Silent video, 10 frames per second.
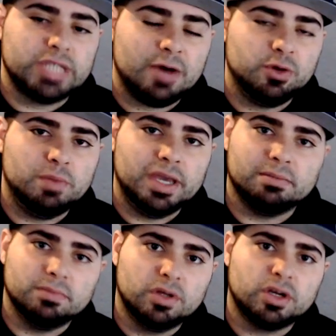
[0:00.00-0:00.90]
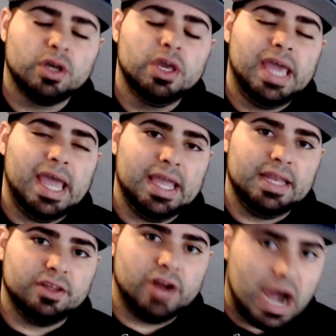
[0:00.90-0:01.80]
how you make them look
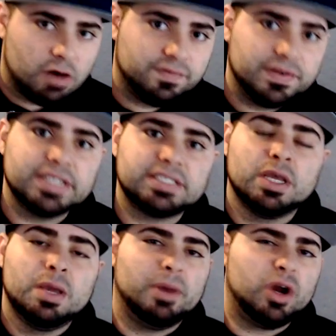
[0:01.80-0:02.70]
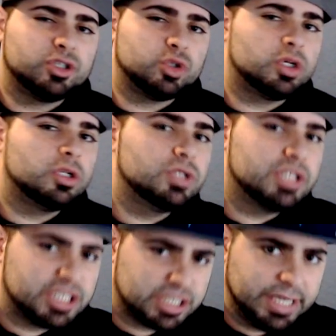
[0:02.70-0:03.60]
and their outfits, but it also includes
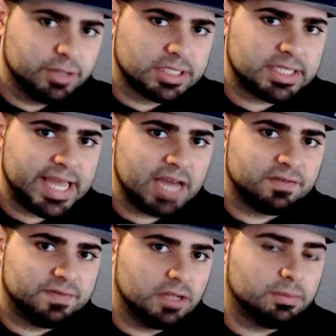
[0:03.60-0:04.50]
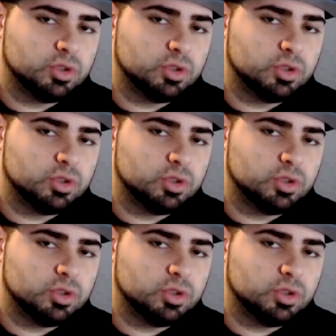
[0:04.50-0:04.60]
the skills that they have available